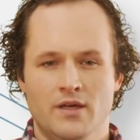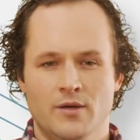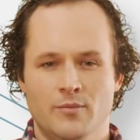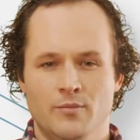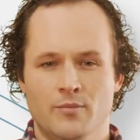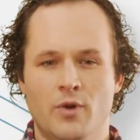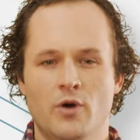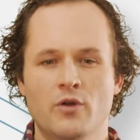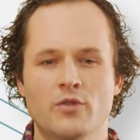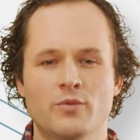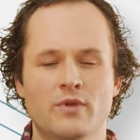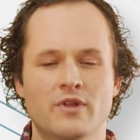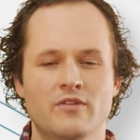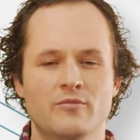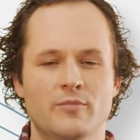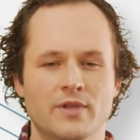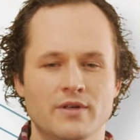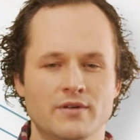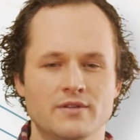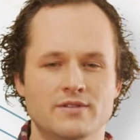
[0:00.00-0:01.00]
Both will
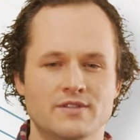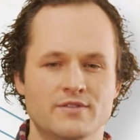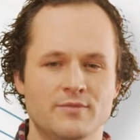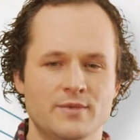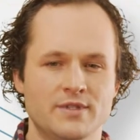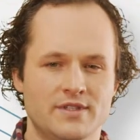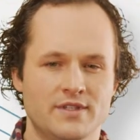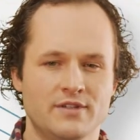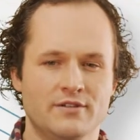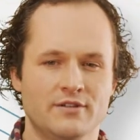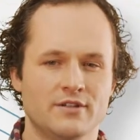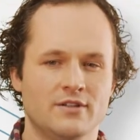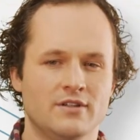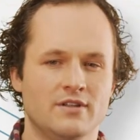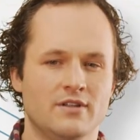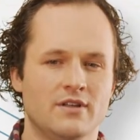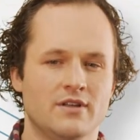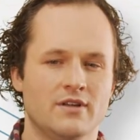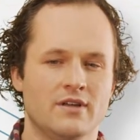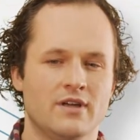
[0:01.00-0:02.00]
have bills of
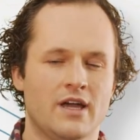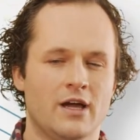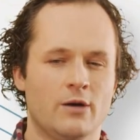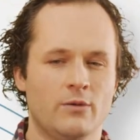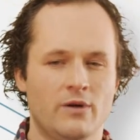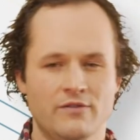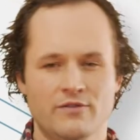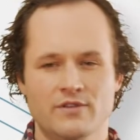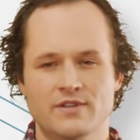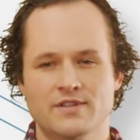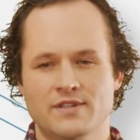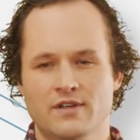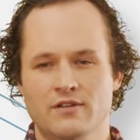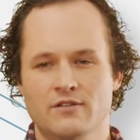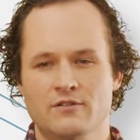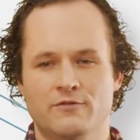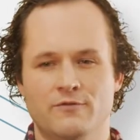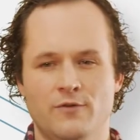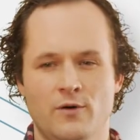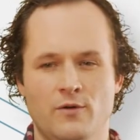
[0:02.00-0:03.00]
material. However, the
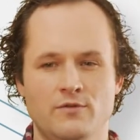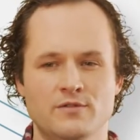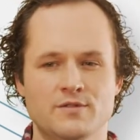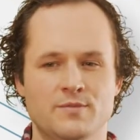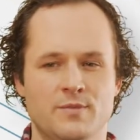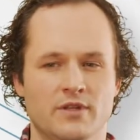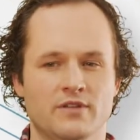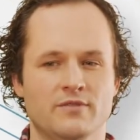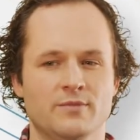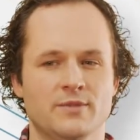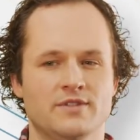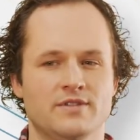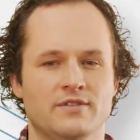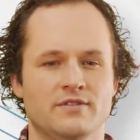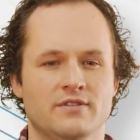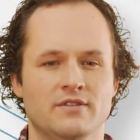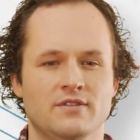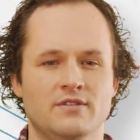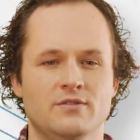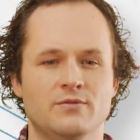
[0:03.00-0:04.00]
cellular phone's bill of
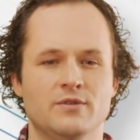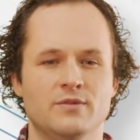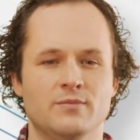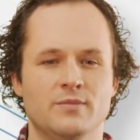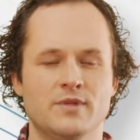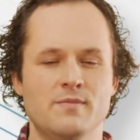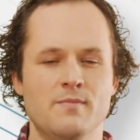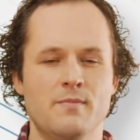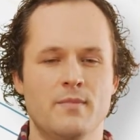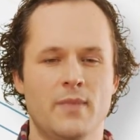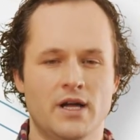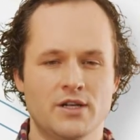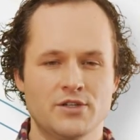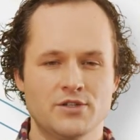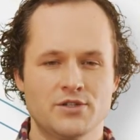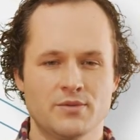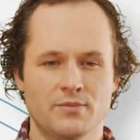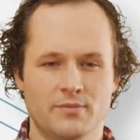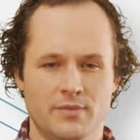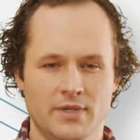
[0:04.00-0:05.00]
material will be
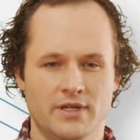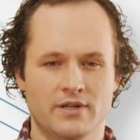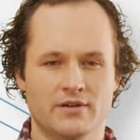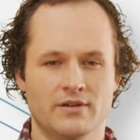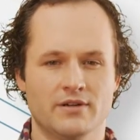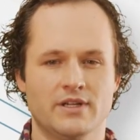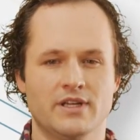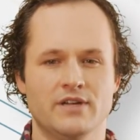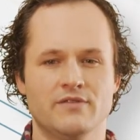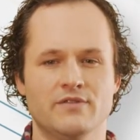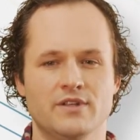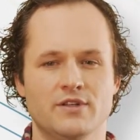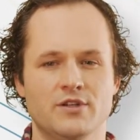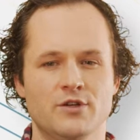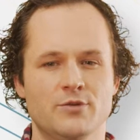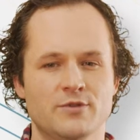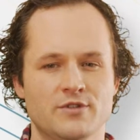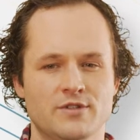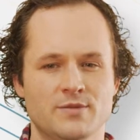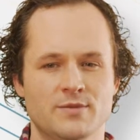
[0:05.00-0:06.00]
much bigger given the
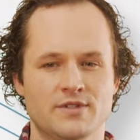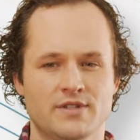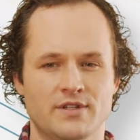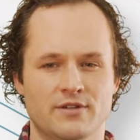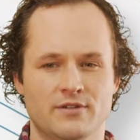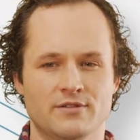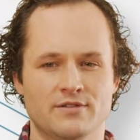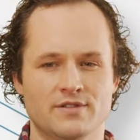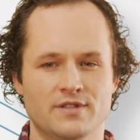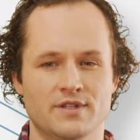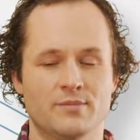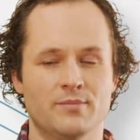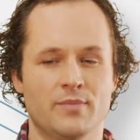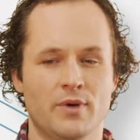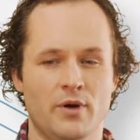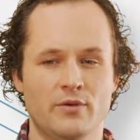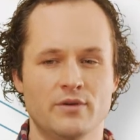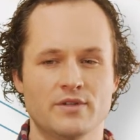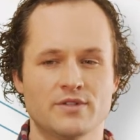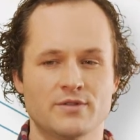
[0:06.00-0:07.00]
numerous materials and
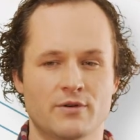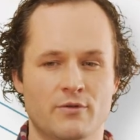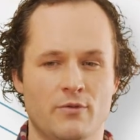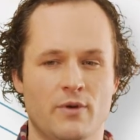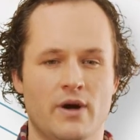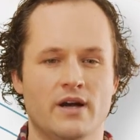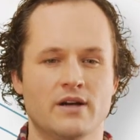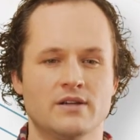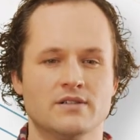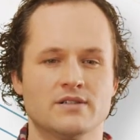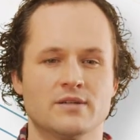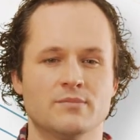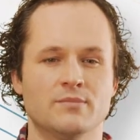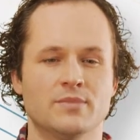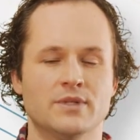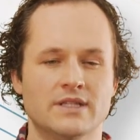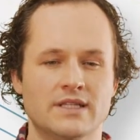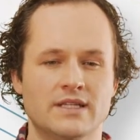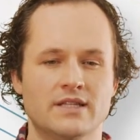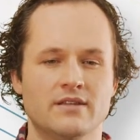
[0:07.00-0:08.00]
components required to
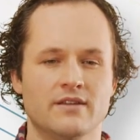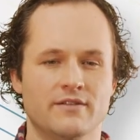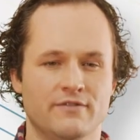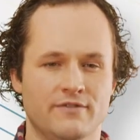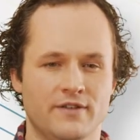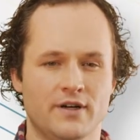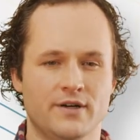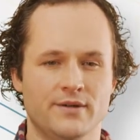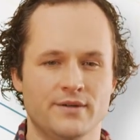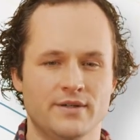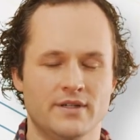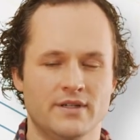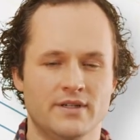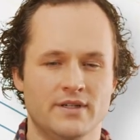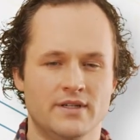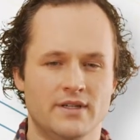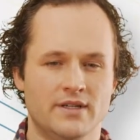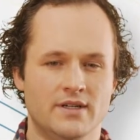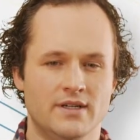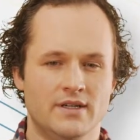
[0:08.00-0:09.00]
complete the phone.
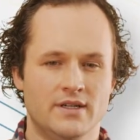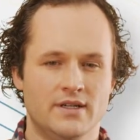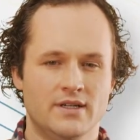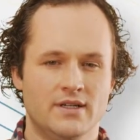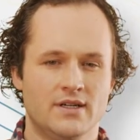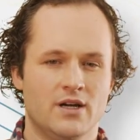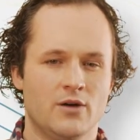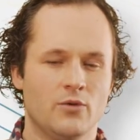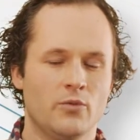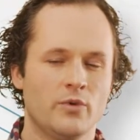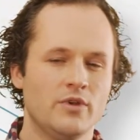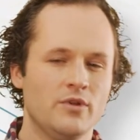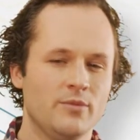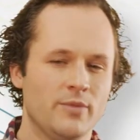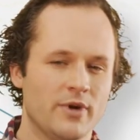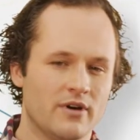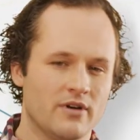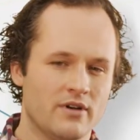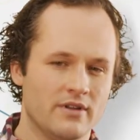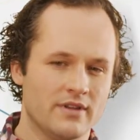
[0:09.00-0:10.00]
A
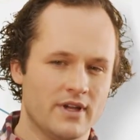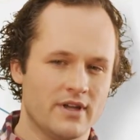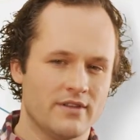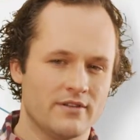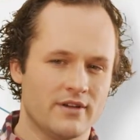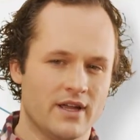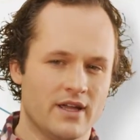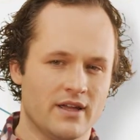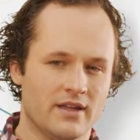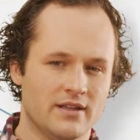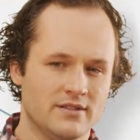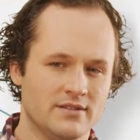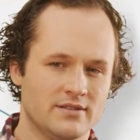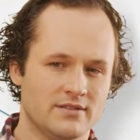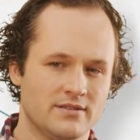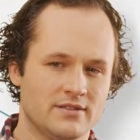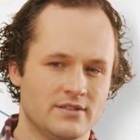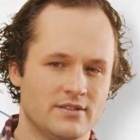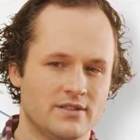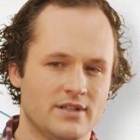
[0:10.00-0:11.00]
wheelbarrow, on the other
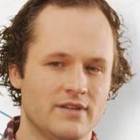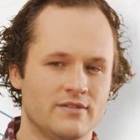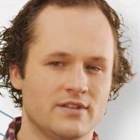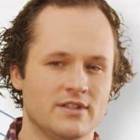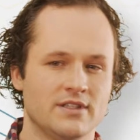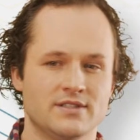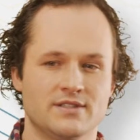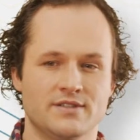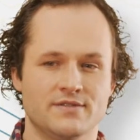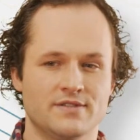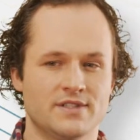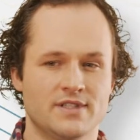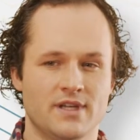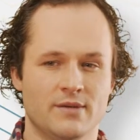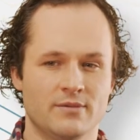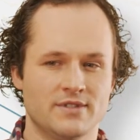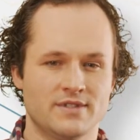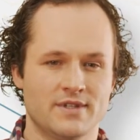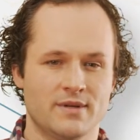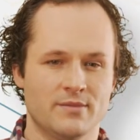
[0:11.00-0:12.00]
hand, could have a list of
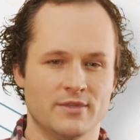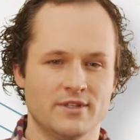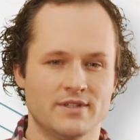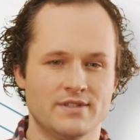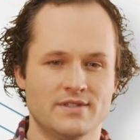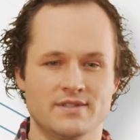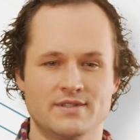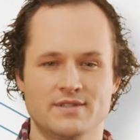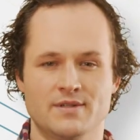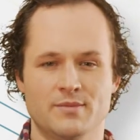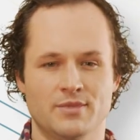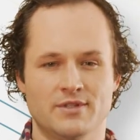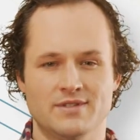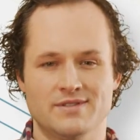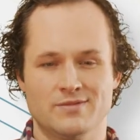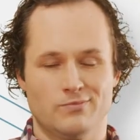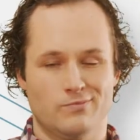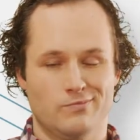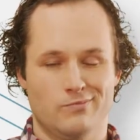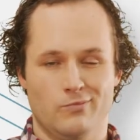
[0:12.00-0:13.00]
sub-assemblies as simple
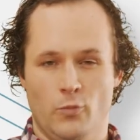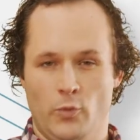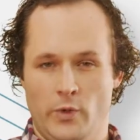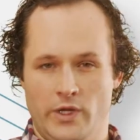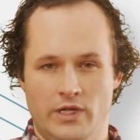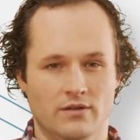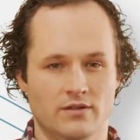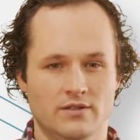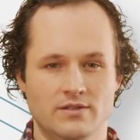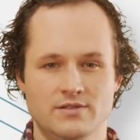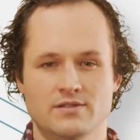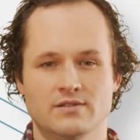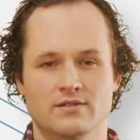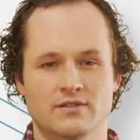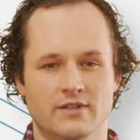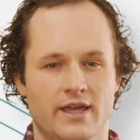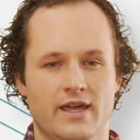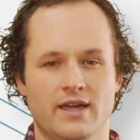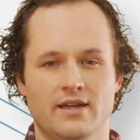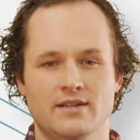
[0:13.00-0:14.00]
as wheels,
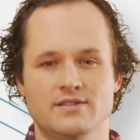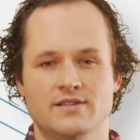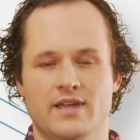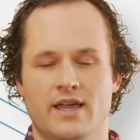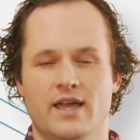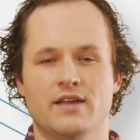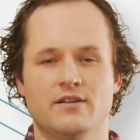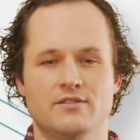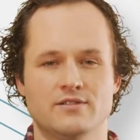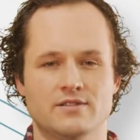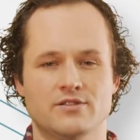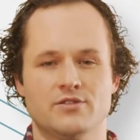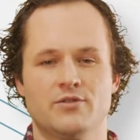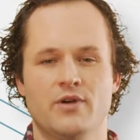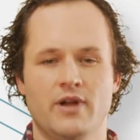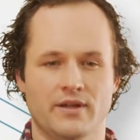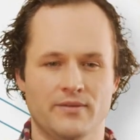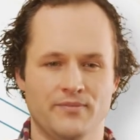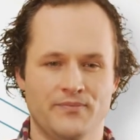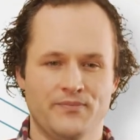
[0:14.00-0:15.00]
legs, handles, and
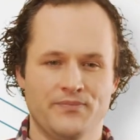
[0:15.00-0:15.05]
tray.